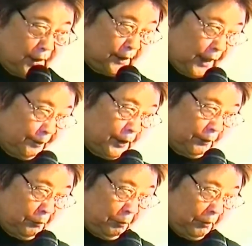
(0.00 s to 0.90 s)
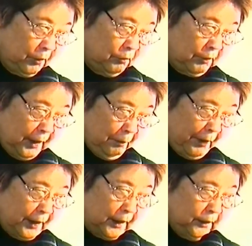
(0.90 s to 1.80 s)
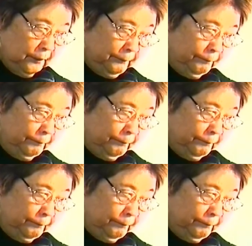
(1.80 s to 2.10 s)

The chapter one part